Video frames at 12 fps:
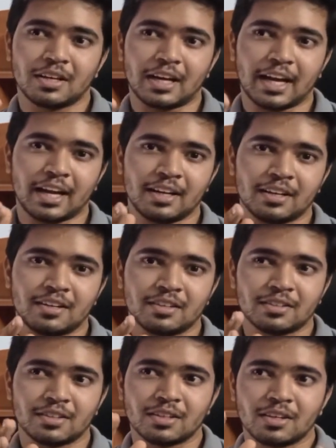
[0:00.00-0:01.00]
and
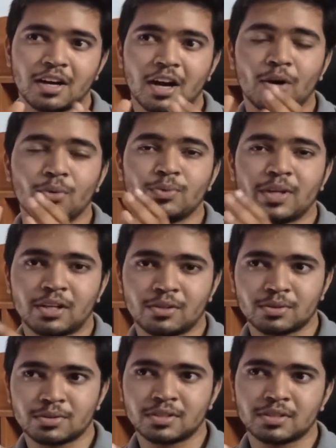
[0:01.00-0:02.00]
how
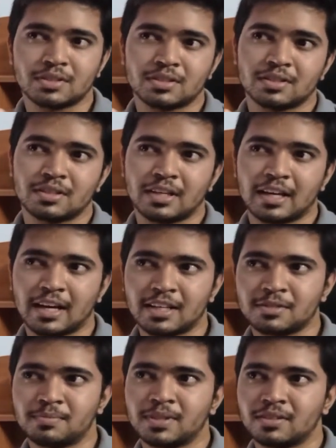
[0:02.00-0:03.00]
necrosis
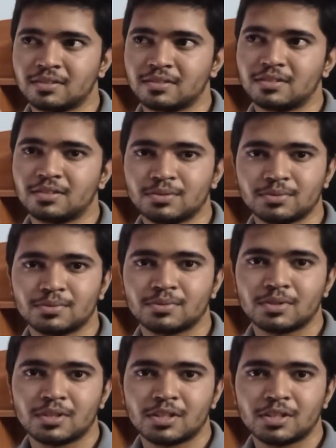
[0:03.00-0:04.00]
has been,
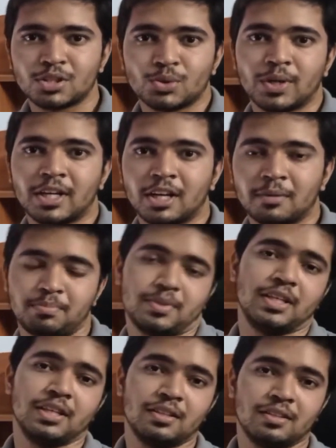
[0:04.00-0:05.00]
showing up
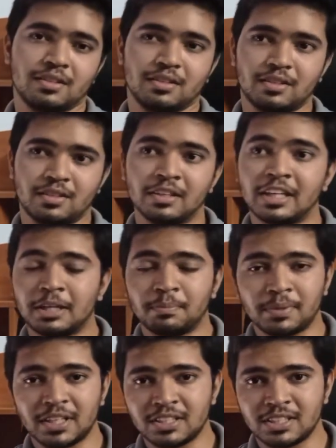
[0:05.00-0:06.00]
in the
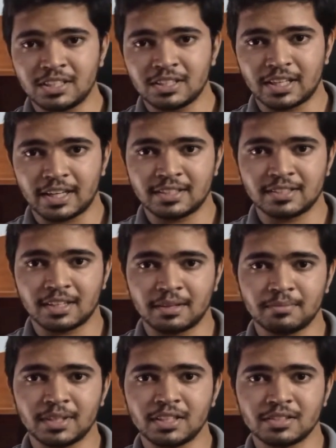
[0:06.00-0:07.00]
NEET-PG
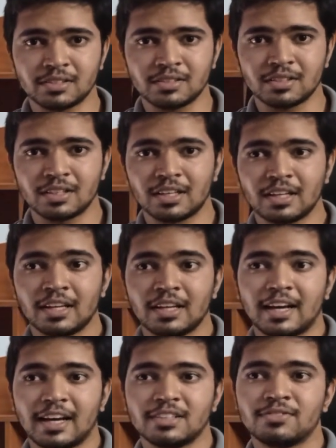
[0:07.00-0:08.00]
examination
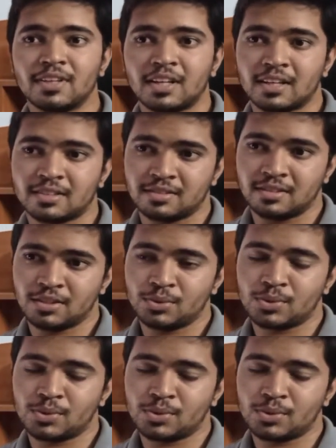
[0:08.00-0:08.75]
as well as the